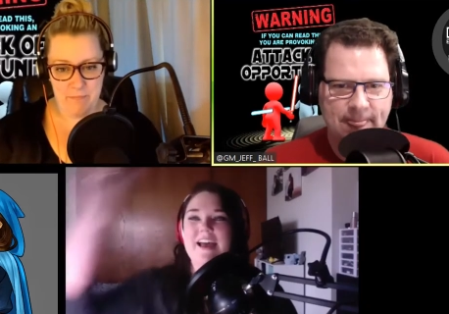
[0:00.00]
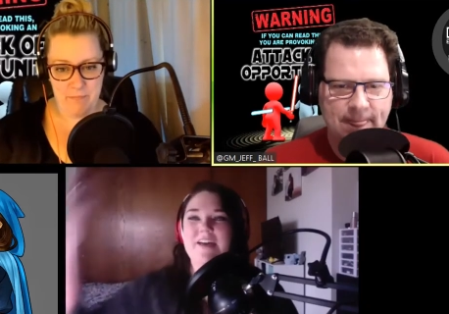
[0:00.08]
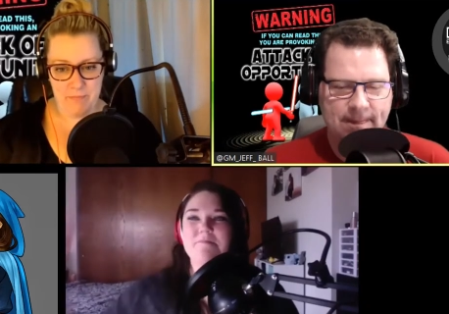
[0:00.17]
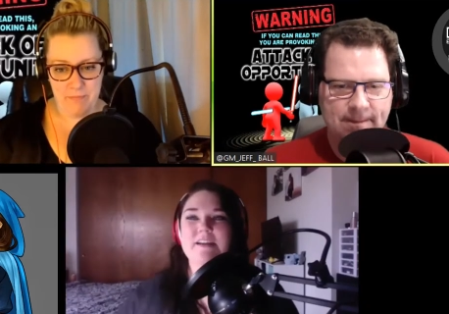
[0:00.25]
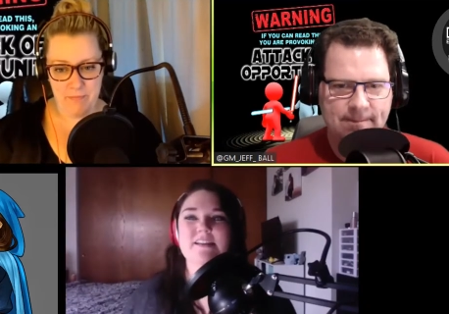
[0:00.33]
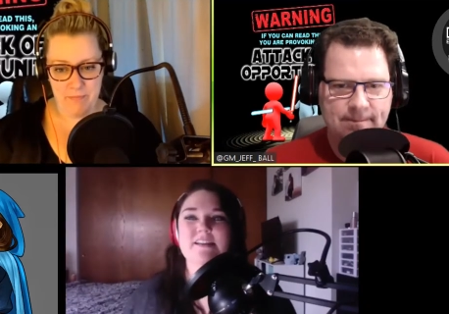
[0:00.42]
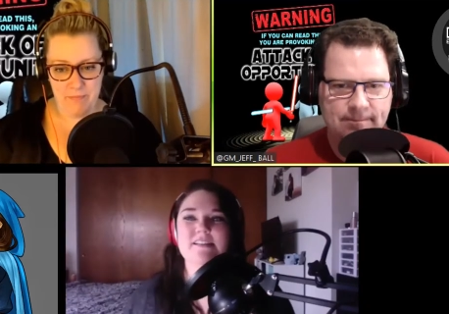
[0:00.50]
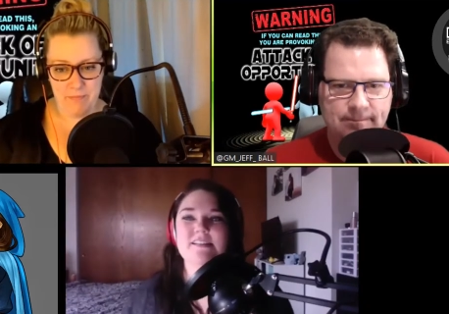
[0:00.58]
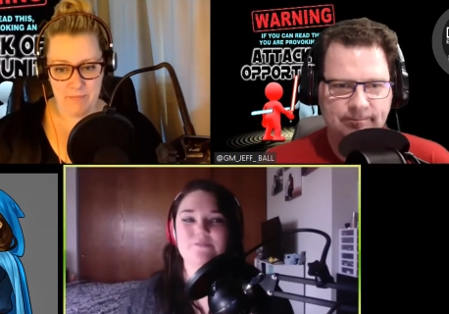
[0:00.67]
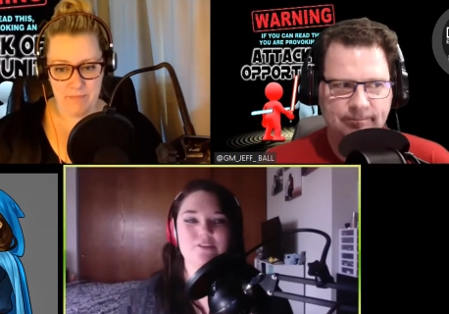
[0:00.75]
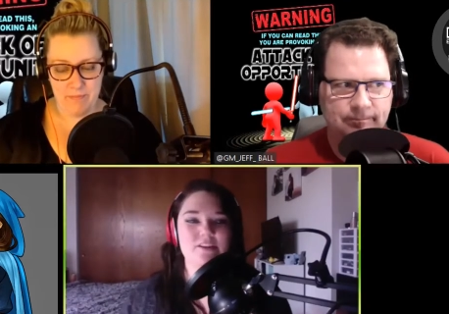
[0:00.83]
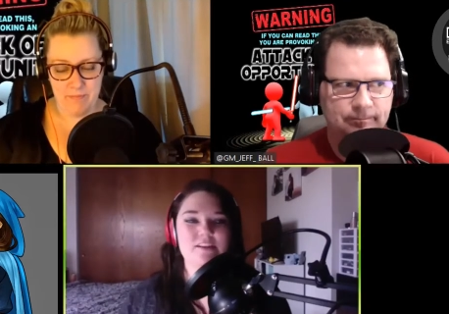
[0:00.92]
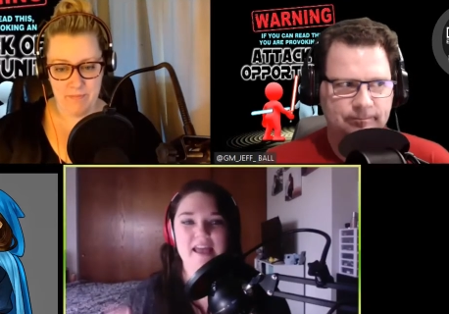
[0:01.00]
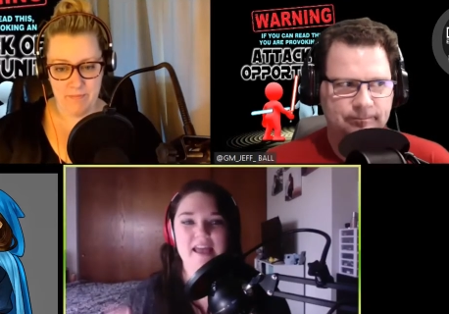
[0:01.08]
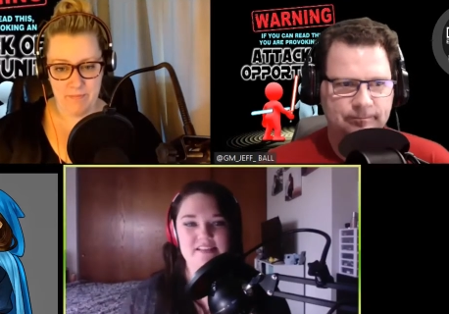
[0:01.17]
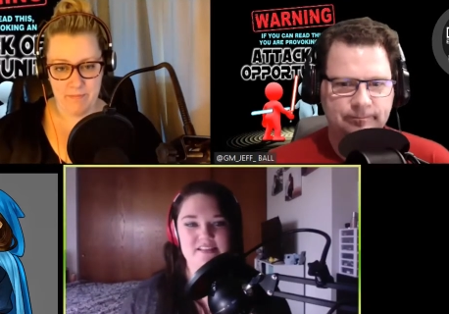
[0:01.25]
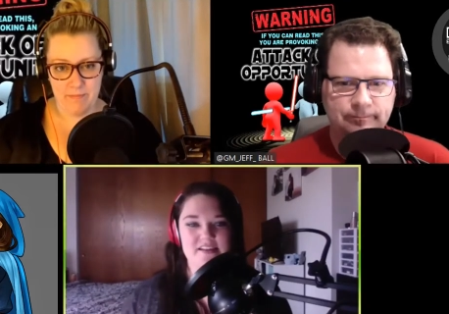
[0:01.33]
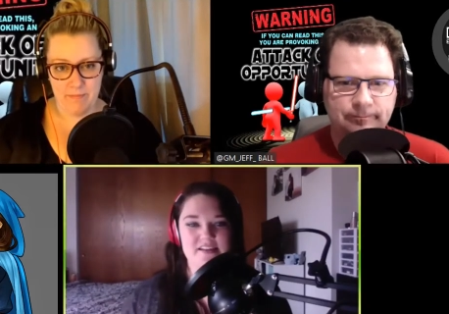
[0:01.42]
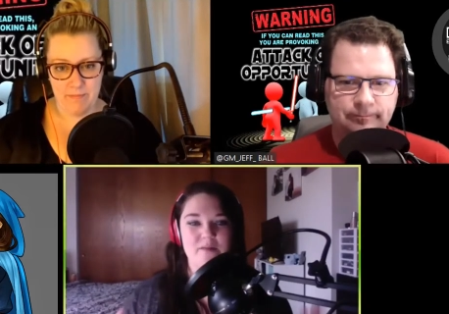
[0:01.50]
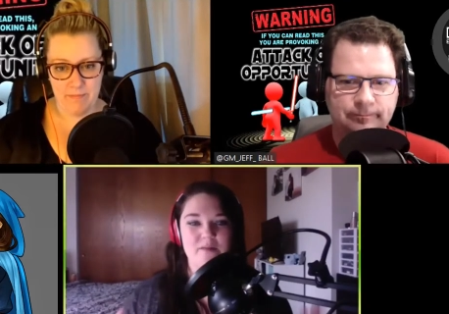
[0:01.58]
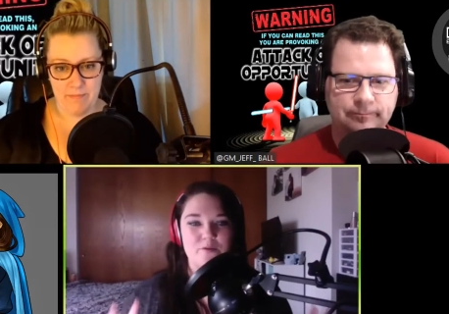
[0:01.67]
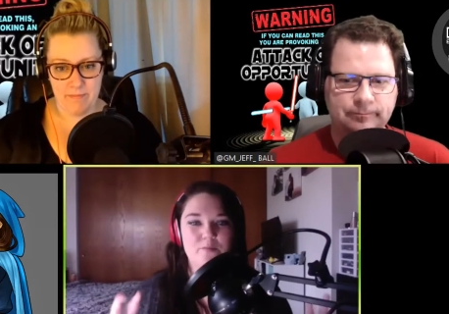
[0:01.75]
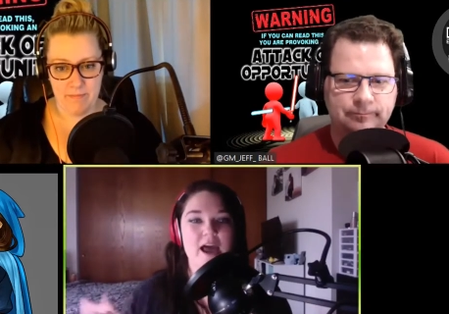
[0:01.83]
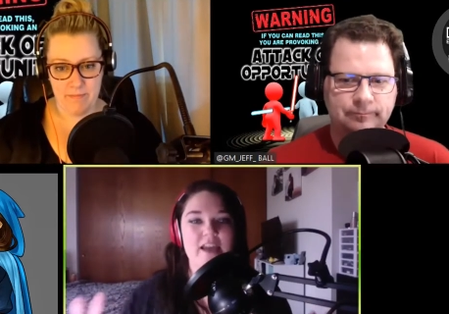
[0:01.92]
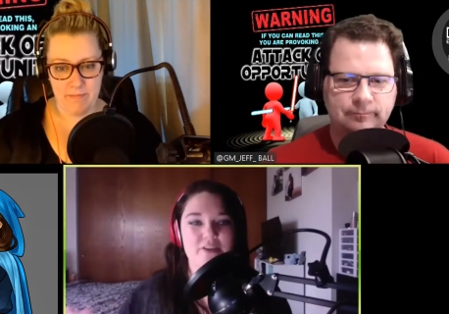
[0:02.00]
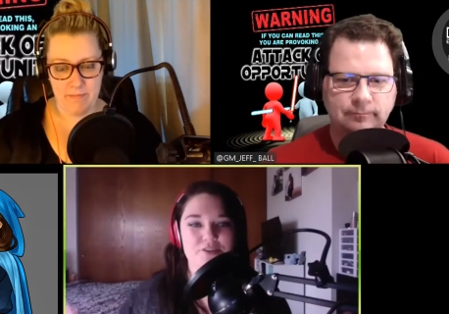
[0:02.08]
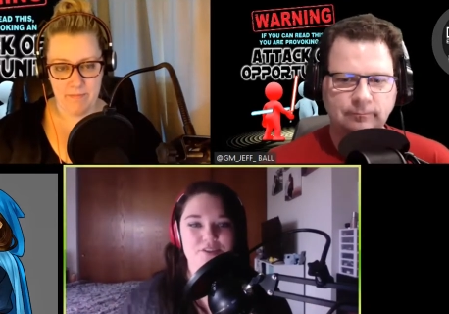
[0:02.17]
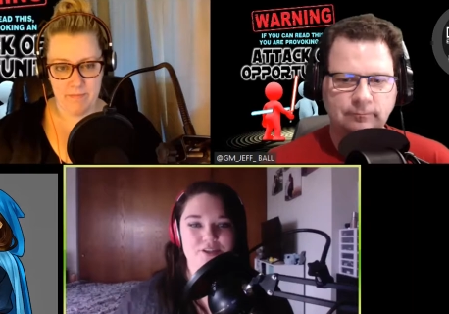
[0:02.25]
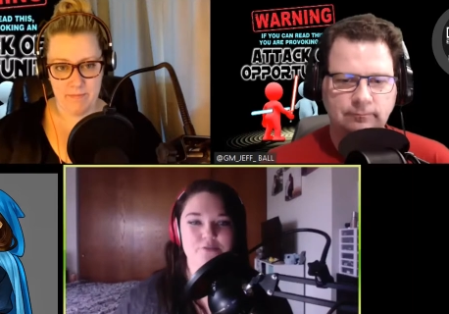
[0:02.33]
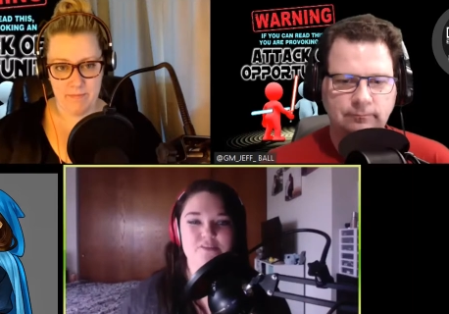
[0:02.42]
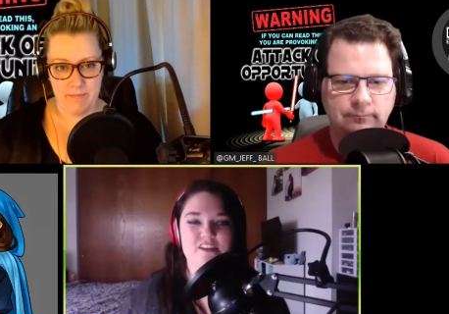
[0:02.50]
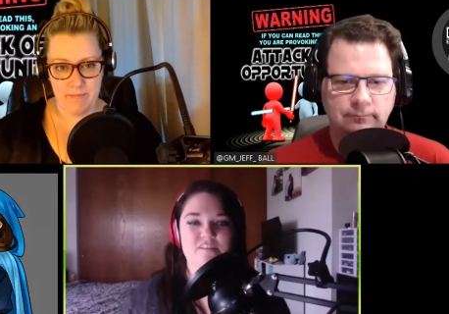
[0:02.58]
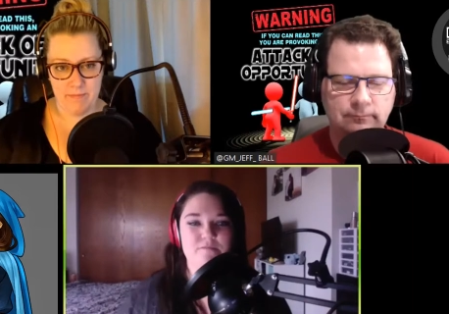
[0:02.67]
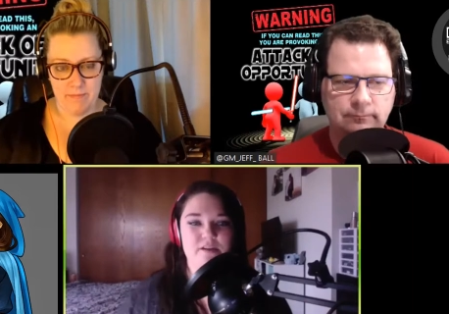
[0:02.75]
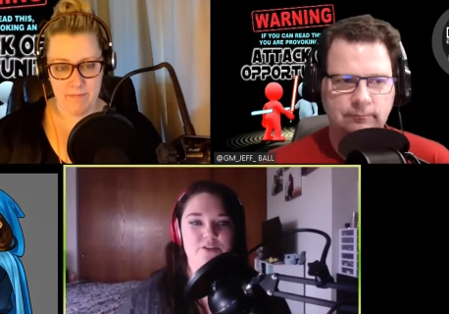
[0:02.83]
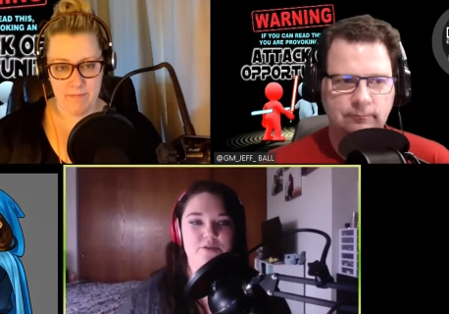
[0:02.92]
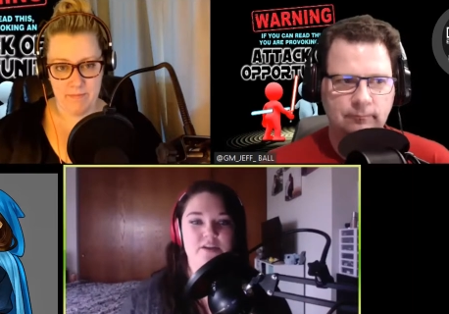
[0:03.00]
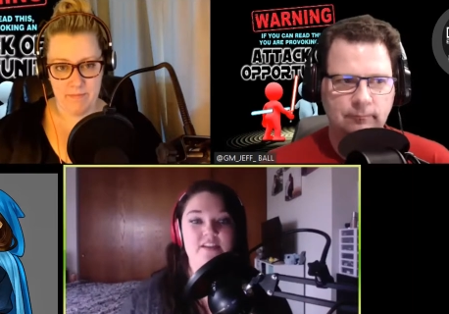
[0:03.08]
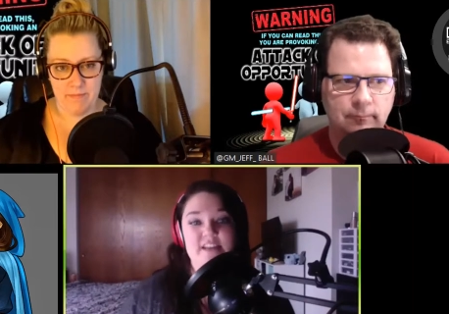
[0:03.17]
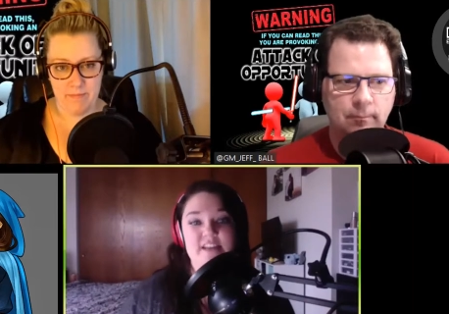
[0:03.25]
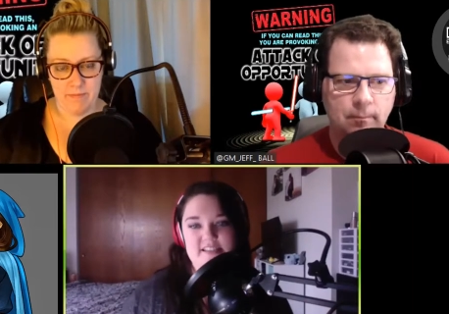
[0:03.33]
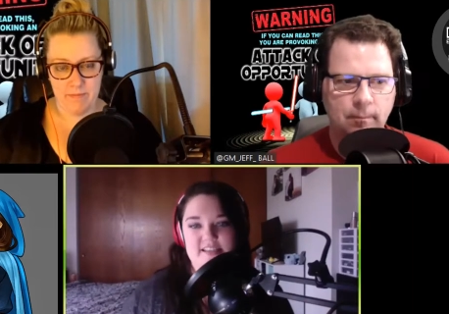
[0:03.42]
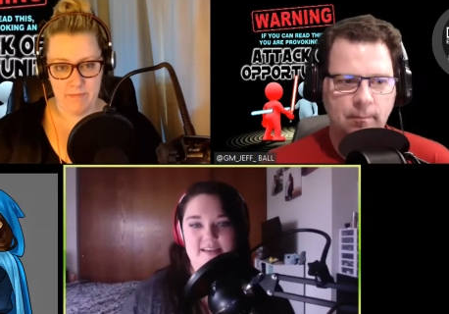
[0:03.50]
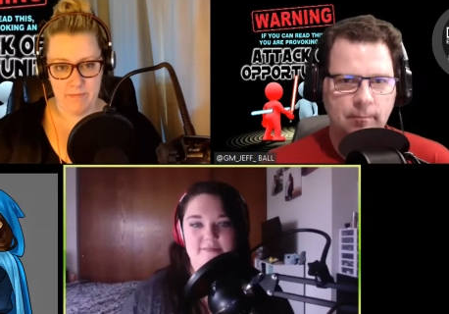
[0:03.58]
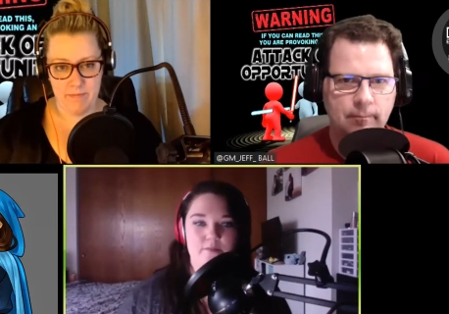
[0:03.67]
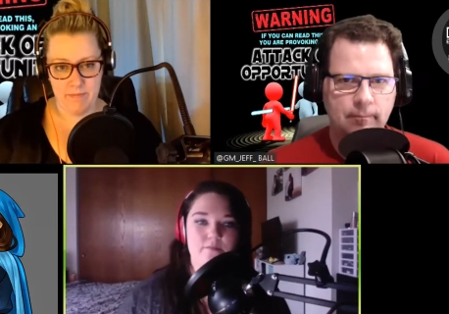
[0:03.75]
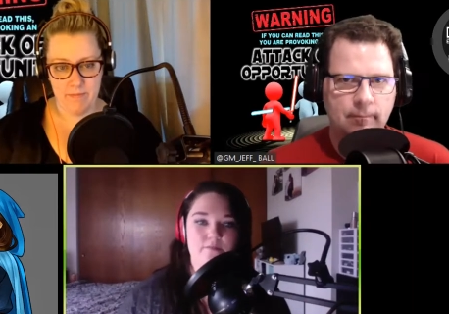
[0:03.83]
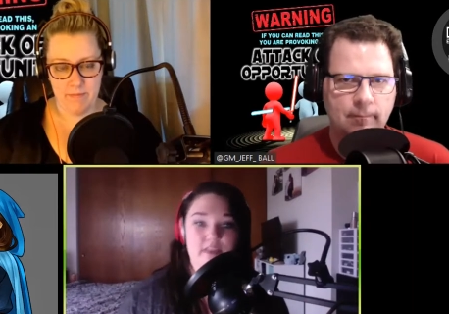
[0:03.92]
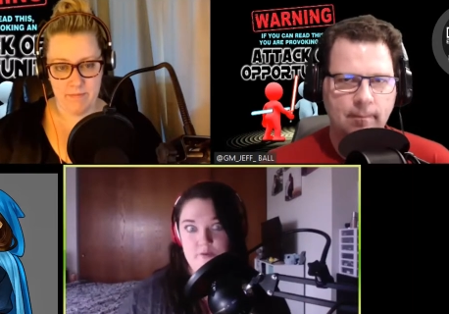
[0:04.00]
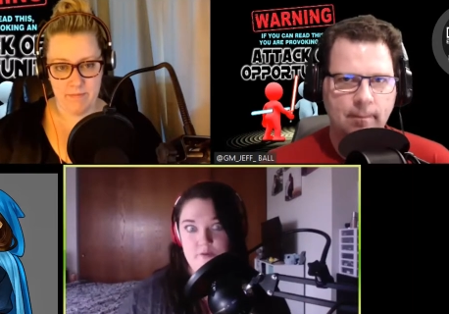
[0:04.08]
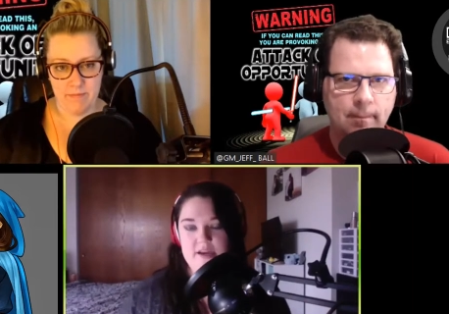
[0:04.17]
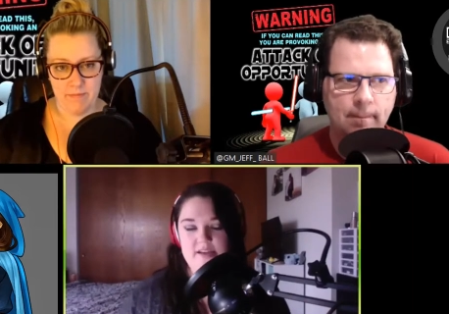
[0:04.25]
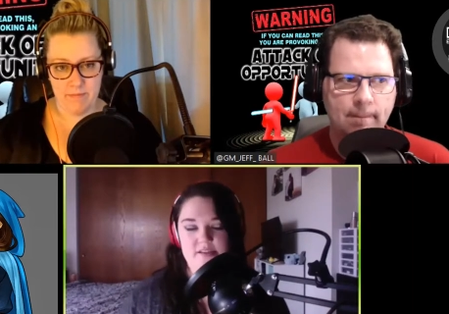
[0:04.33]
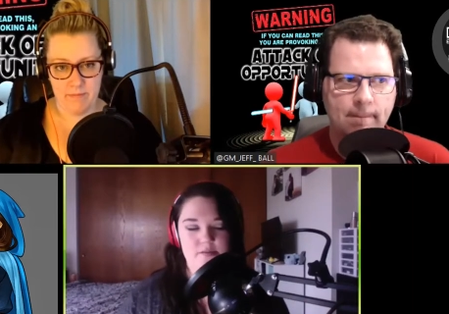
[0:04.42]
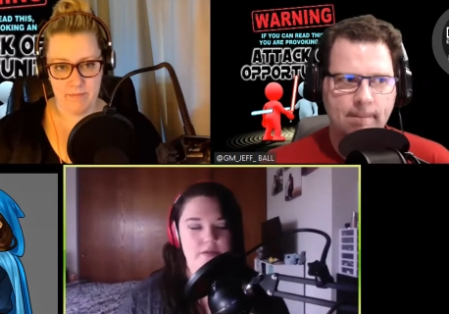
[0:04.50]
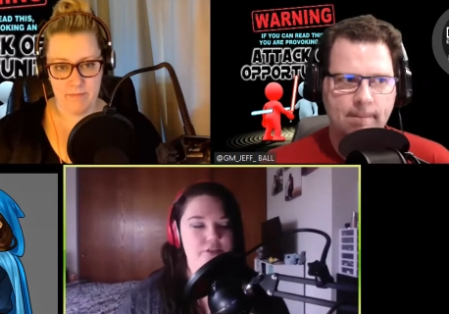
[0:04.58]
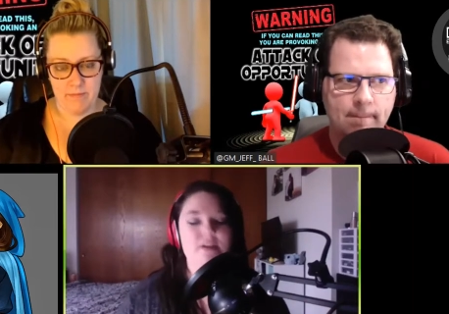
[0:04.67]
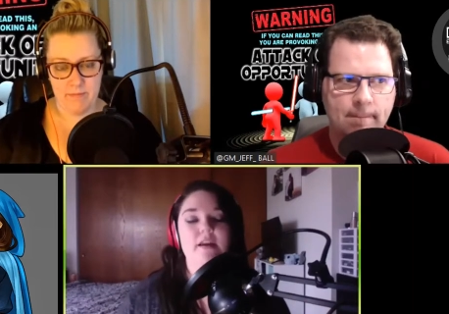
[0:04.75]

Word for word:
Speaker 1: because for the last couple milestones, I've been doing dice give- giveaways, which